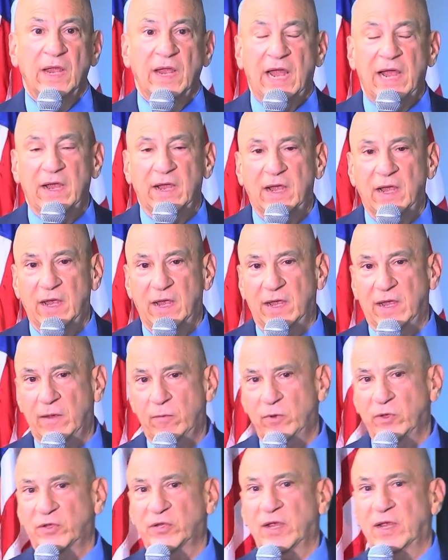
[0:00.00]
I, I, I
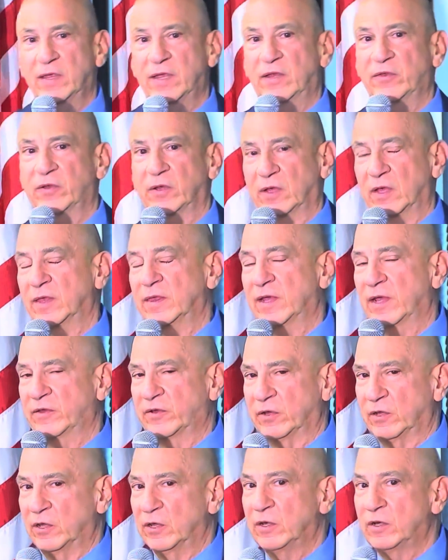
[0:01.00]
would say that's a, that's
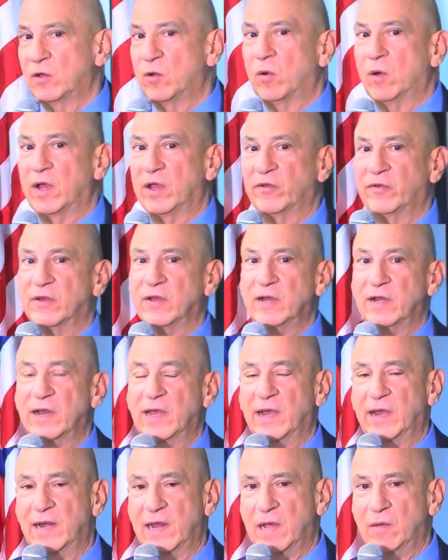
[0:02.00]
a good question, and
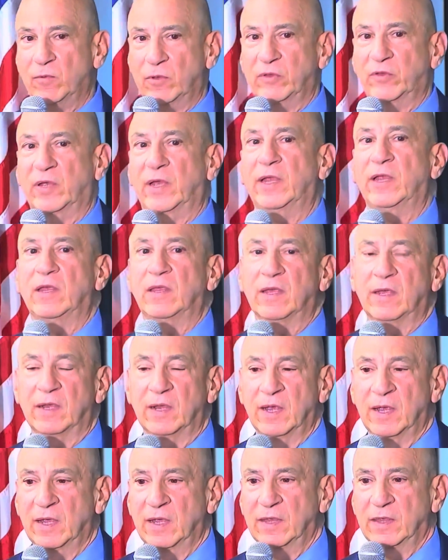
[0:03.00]
I, and I will tell you that
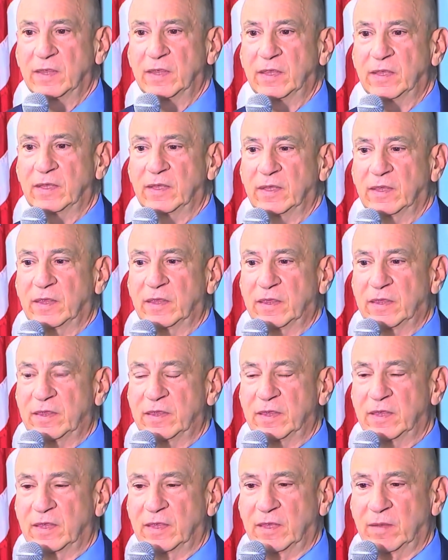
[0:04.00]
the,
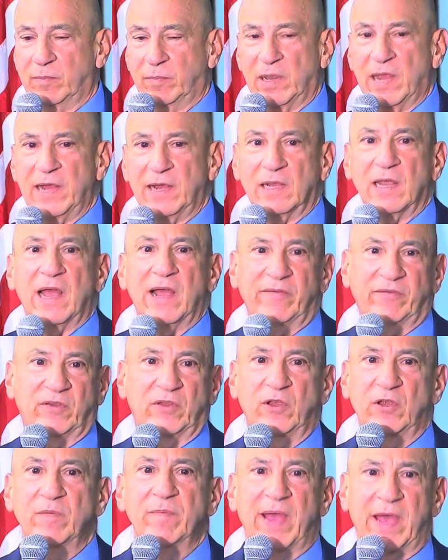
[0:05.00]
the black lives
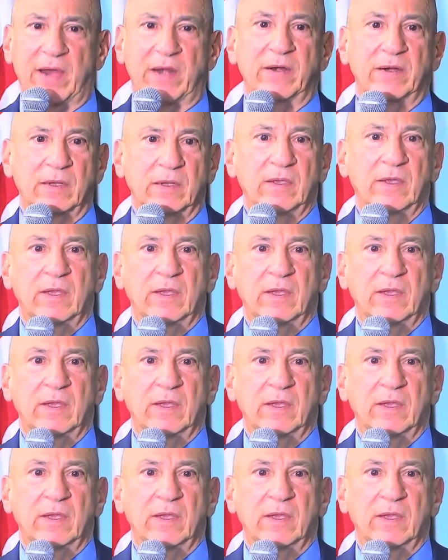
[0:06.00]
do matter.